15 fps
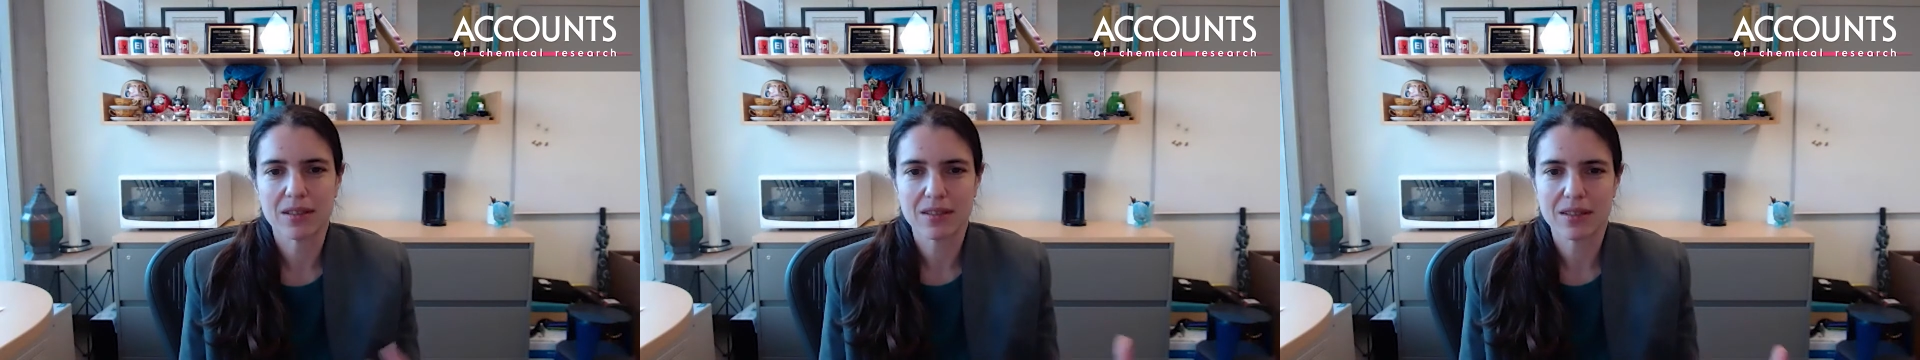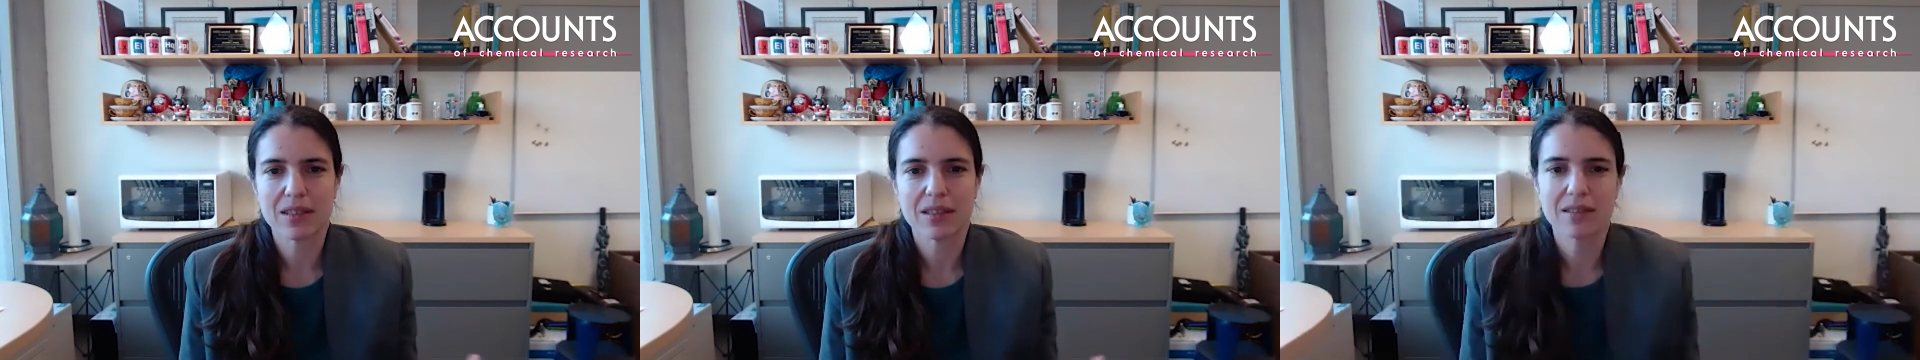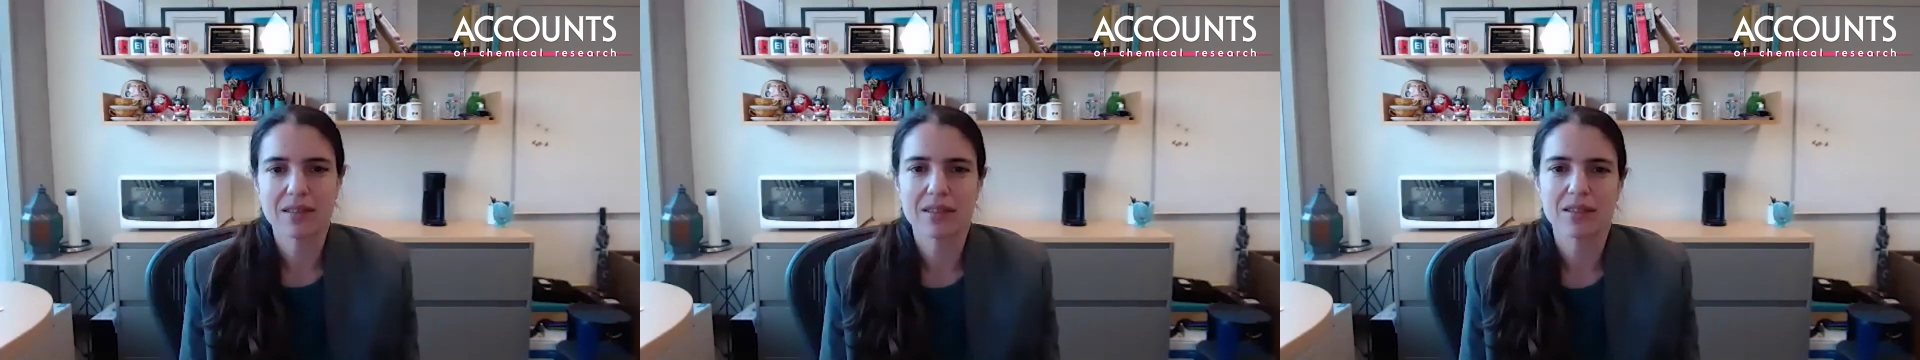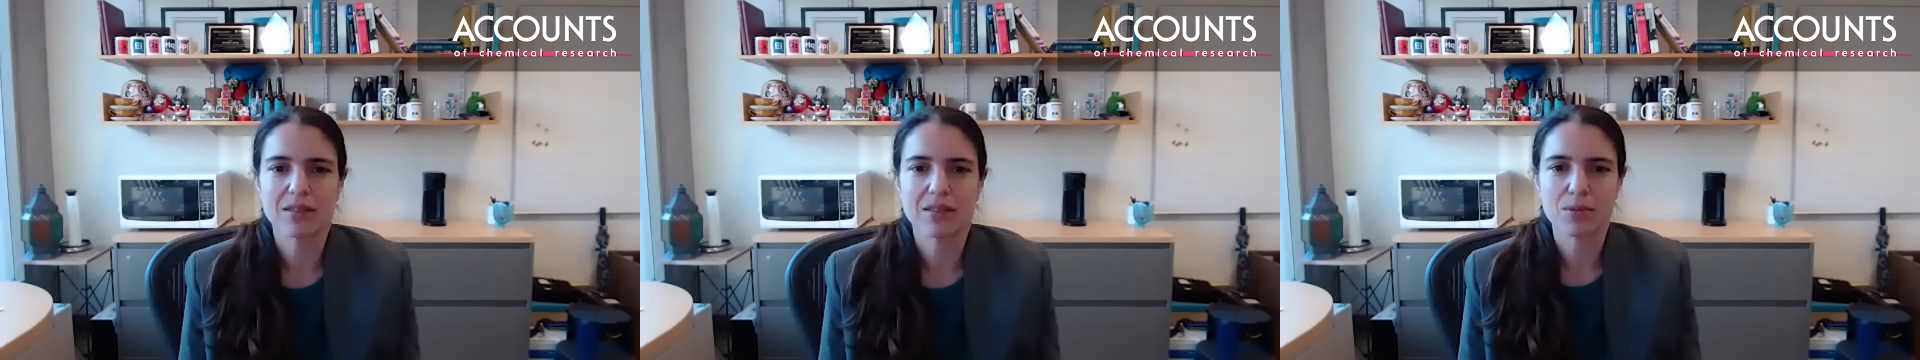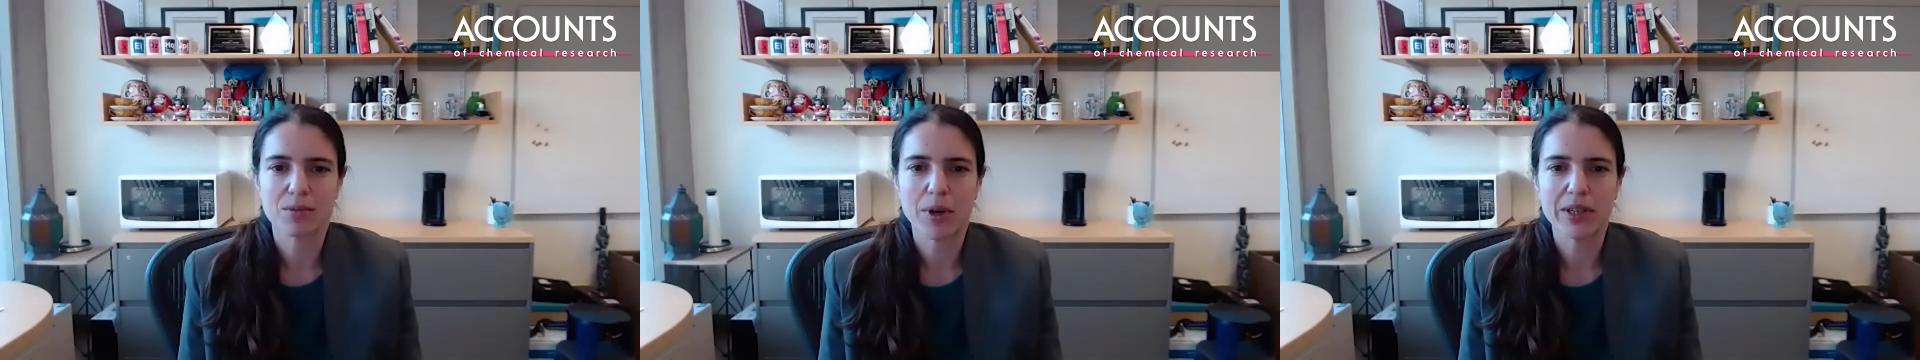statistics
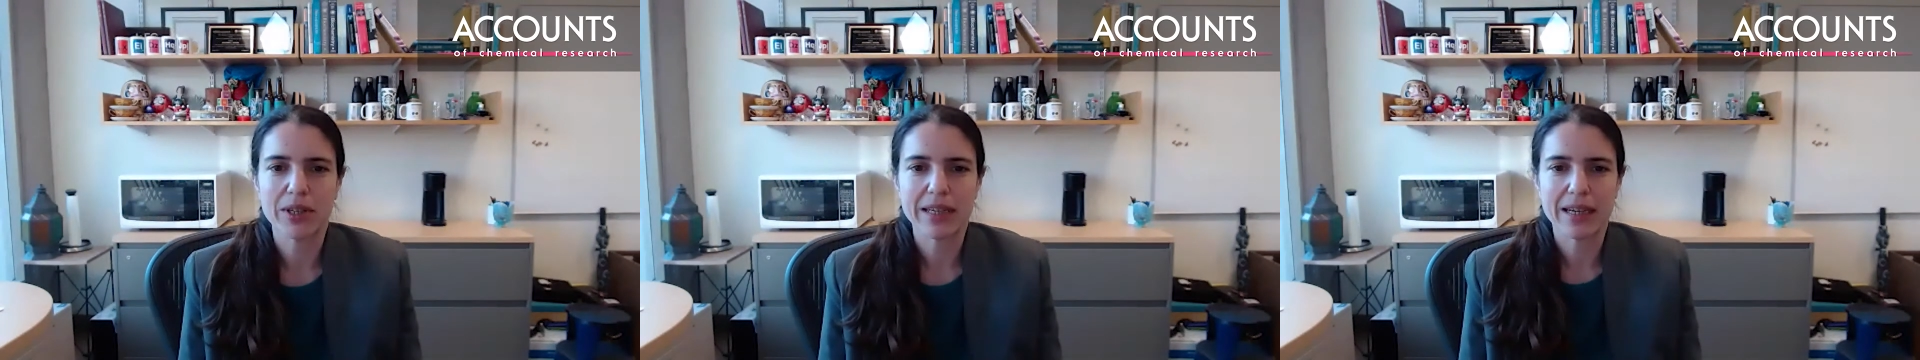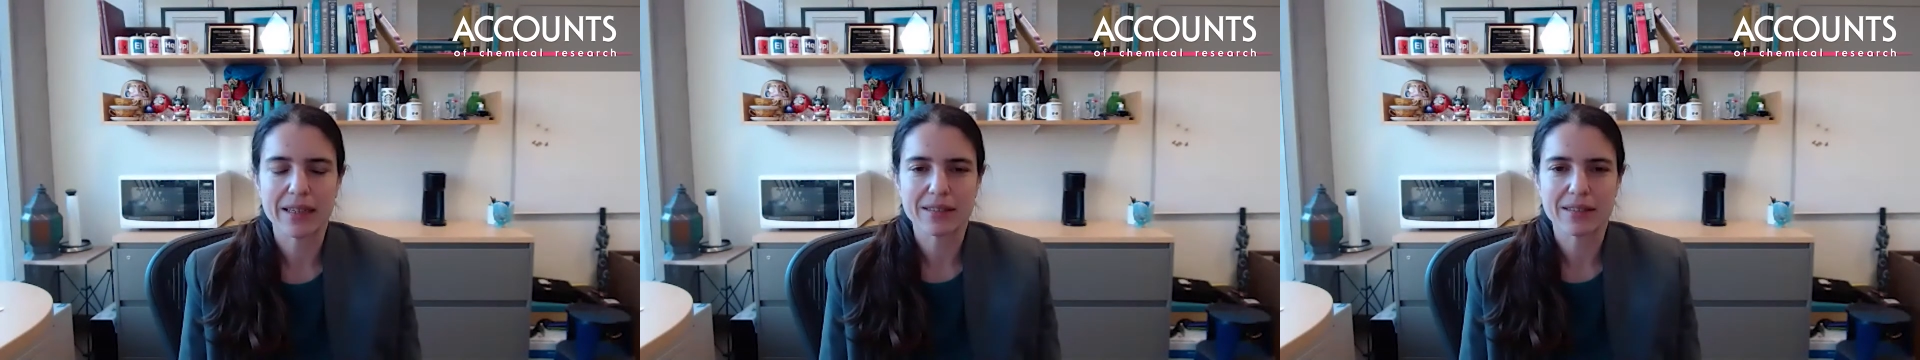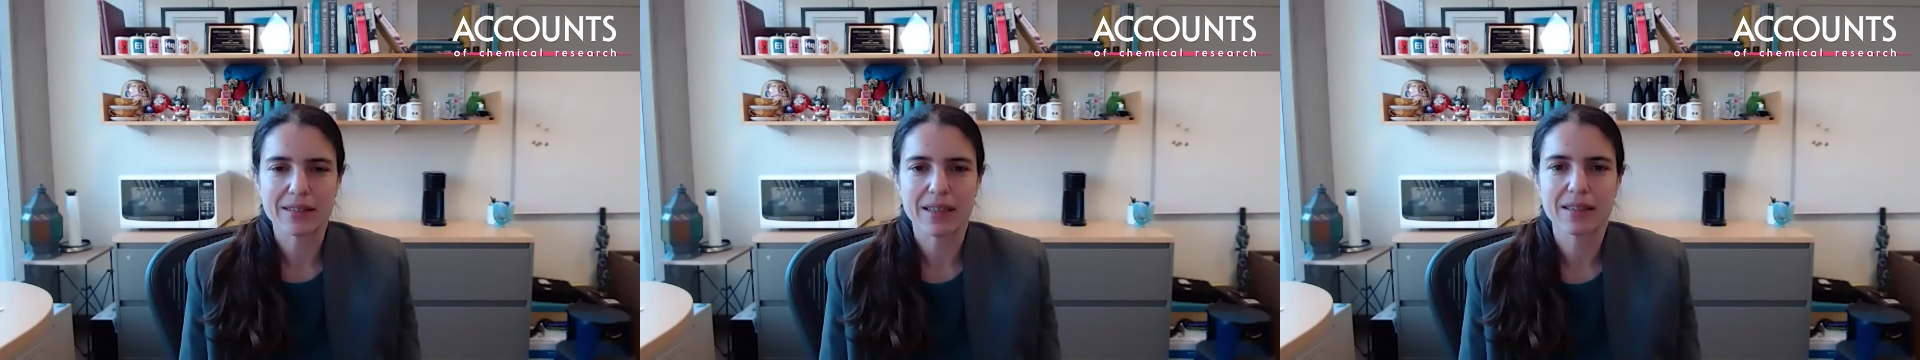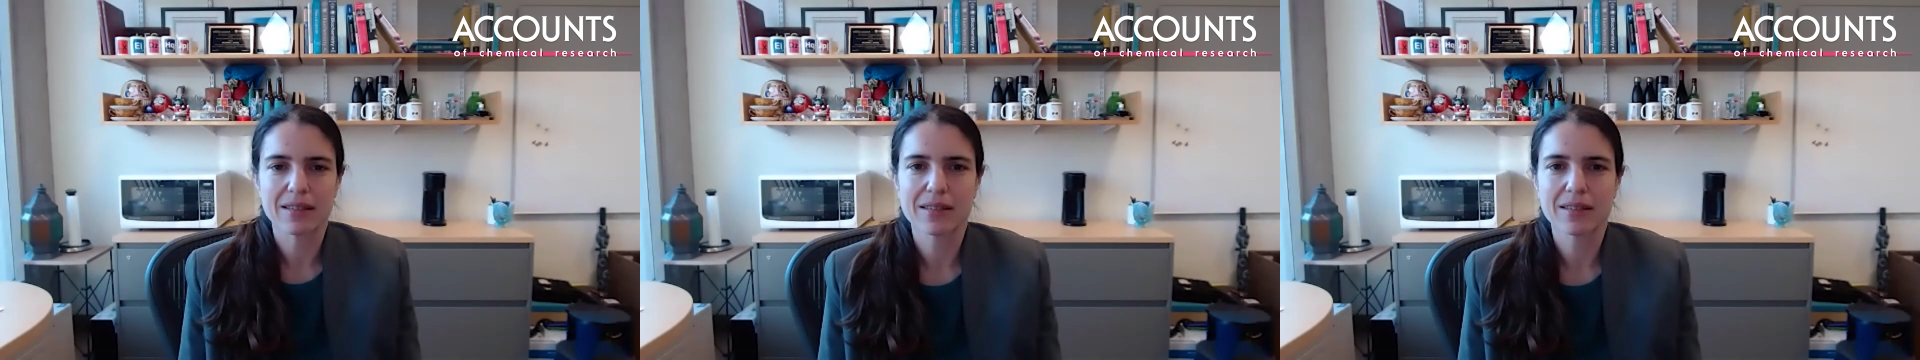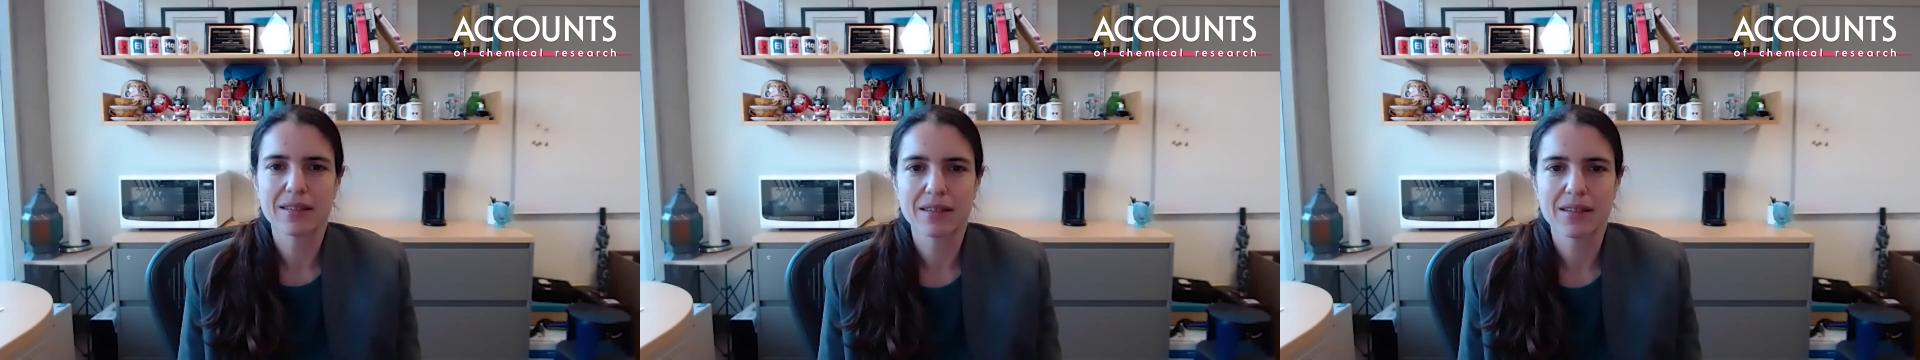of small data
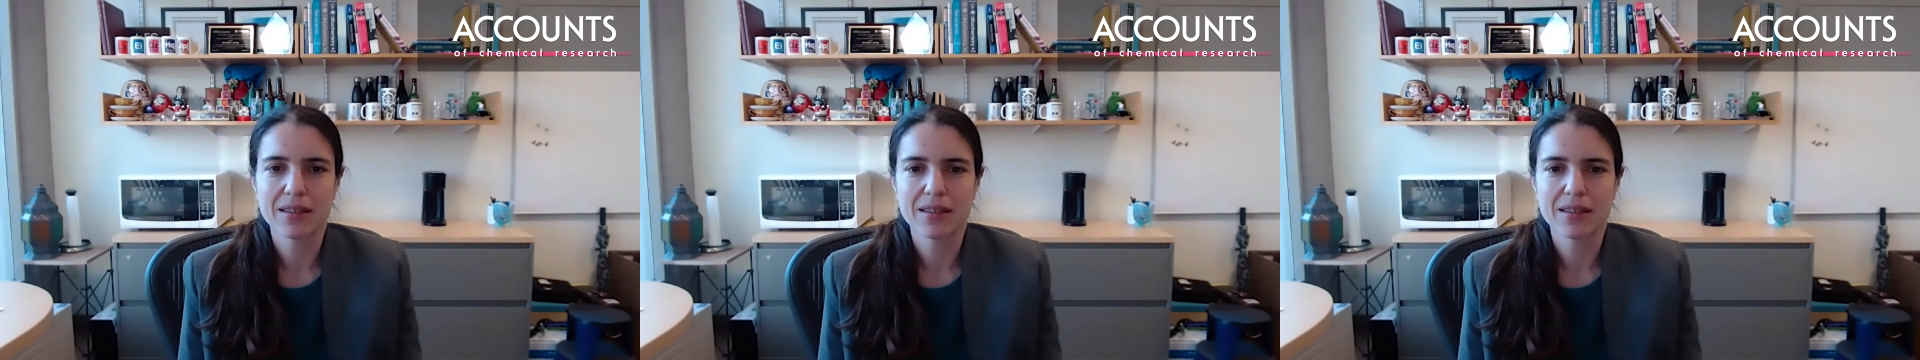sets.